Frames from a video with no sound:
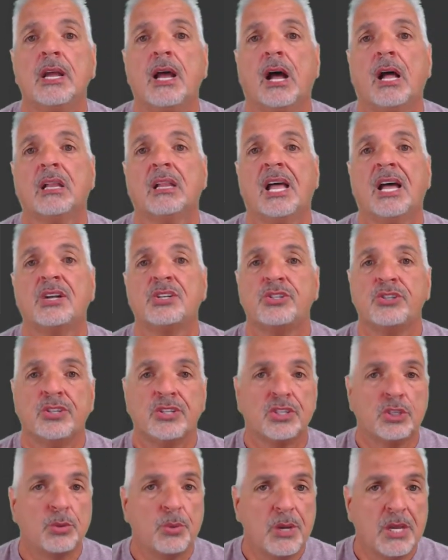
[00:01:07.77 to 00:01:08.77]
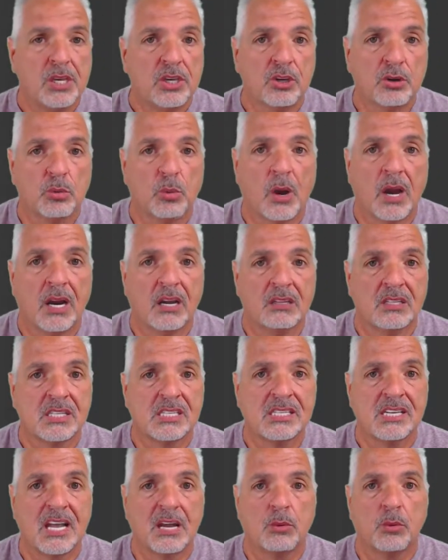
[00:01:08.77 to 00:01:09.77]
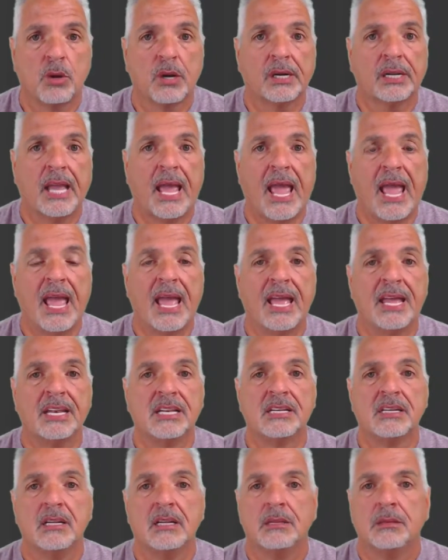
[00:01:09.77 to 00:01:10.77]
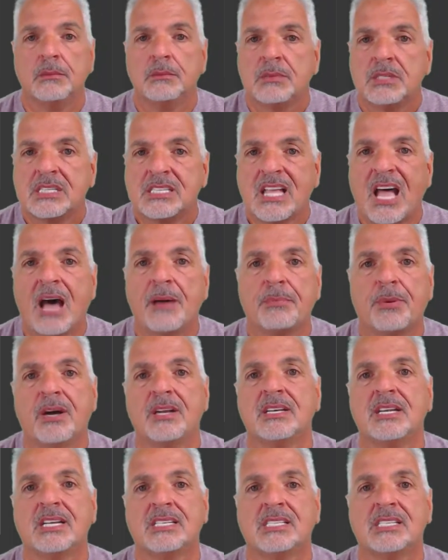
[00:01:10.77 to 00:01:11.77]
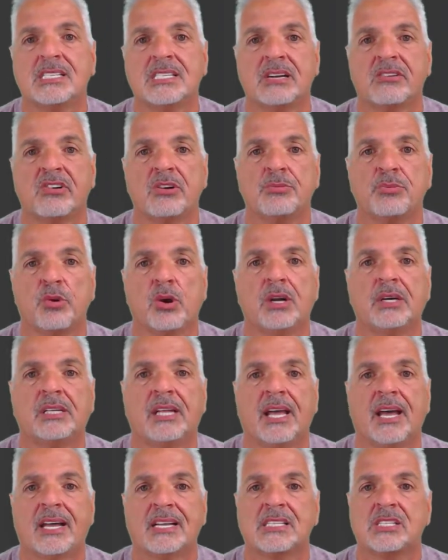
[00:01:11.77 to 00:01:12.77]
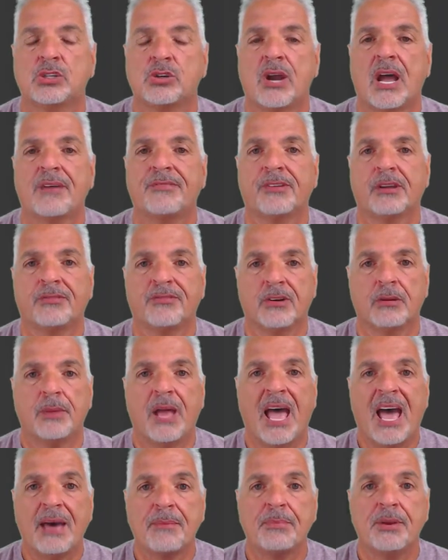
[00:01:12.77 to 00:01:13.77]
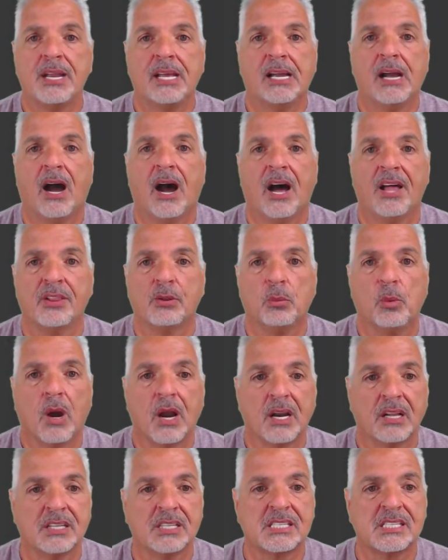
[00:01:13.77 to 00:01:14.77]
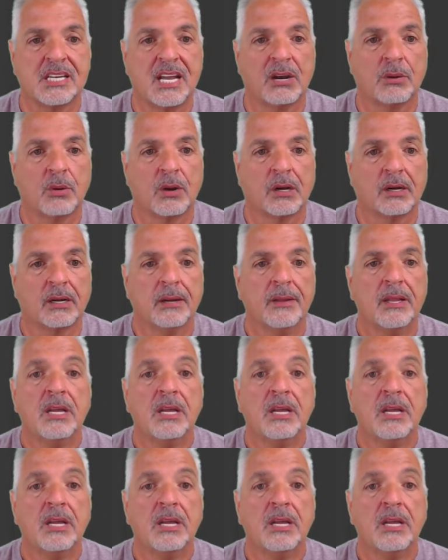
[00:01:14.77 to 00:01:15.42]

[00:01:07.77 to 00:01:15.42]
allows you to tweak your wireless network and stop unnecessary broadcast traffic from happening on the wireless network.